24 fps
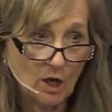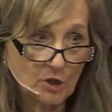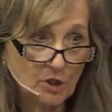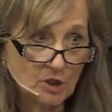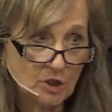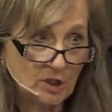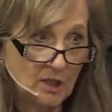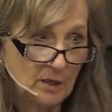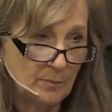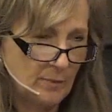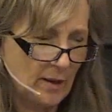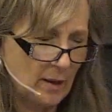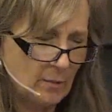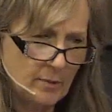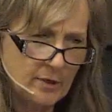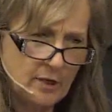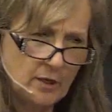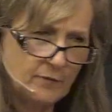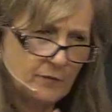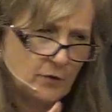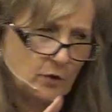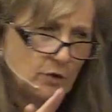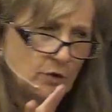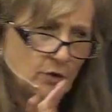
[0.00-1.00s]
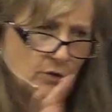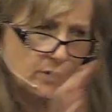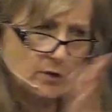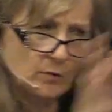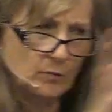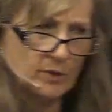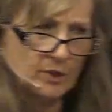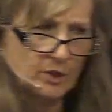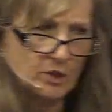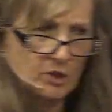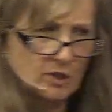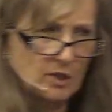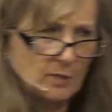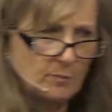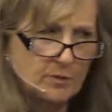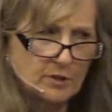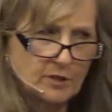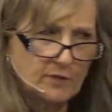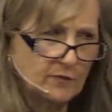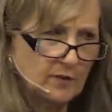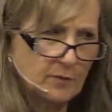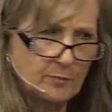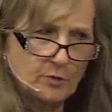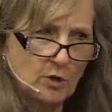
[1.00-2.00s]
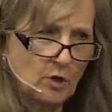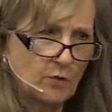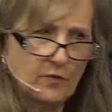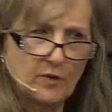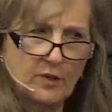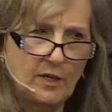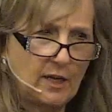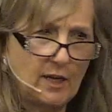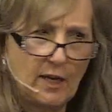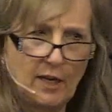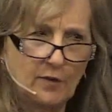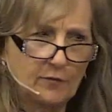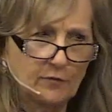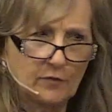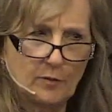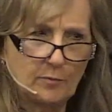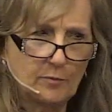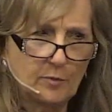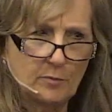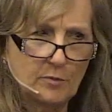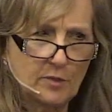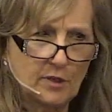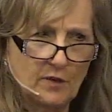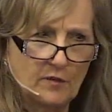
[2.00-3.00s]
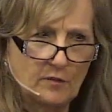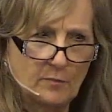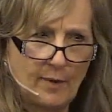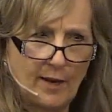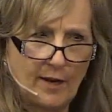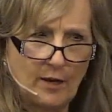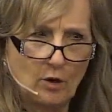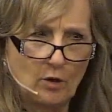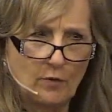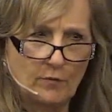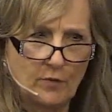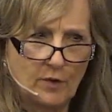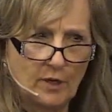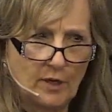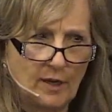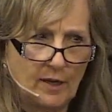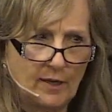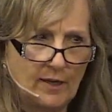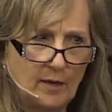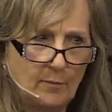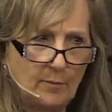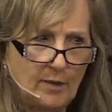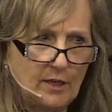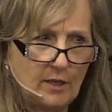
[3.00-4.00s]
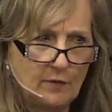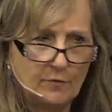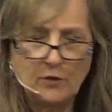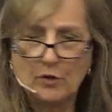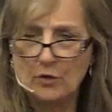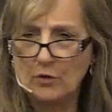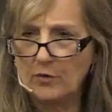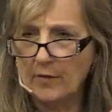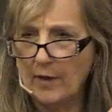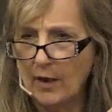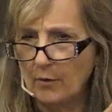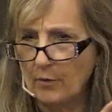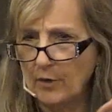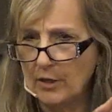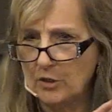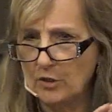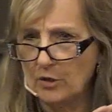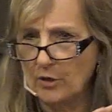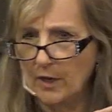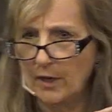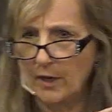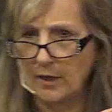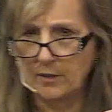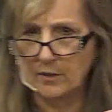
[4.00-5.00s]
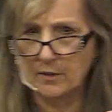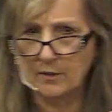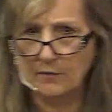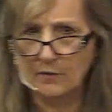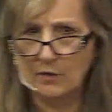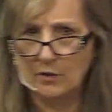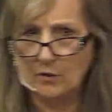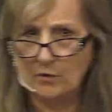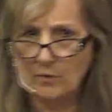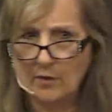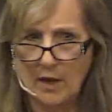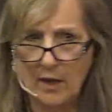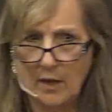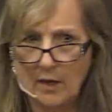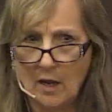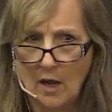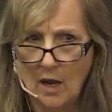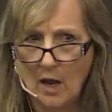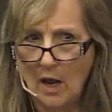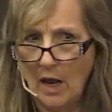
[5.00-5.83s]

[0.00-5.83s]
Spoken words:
a sheep, how many of you knew that when a sheep is flipped over, they can't flip themselves back over again? How many of you knew that? Raise your hands if you knew that.